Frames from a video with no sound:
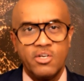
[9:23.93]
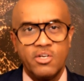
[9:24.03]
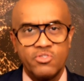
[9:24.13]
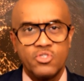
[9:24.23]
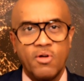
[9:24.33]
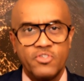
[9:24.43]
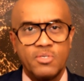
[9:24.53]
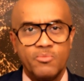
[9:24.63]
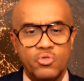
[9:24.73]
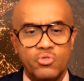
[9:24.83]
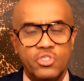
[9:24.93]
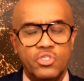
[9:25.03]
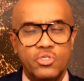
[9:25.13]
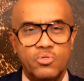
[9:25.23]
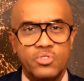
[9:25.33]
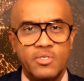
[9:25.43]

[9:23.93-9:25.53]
resolving some of those issues?